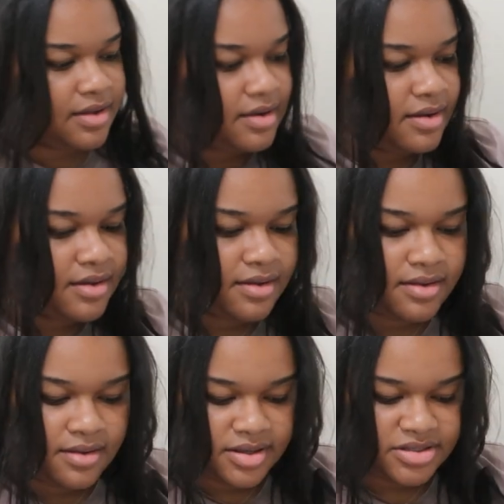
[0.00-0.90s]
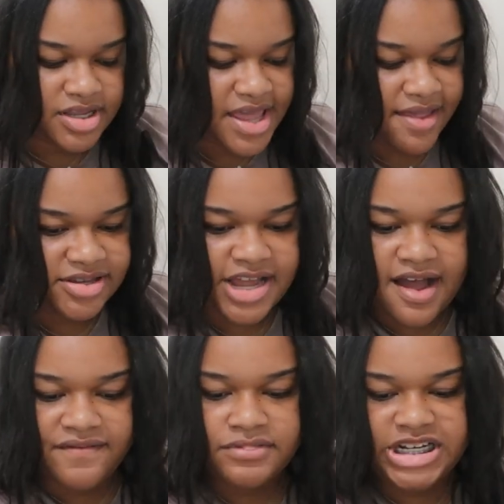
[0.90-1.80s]
so yeah, that's what I
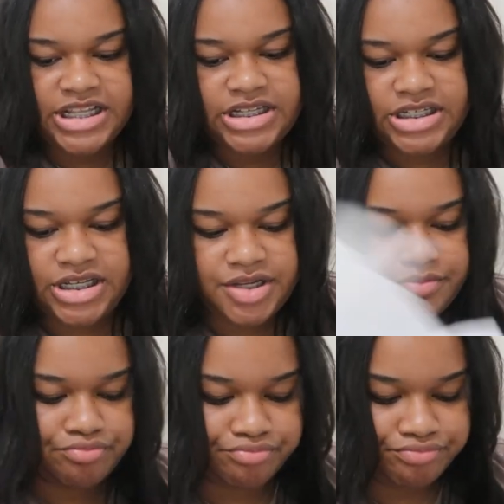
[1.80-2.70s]
got from Jelly Sheen.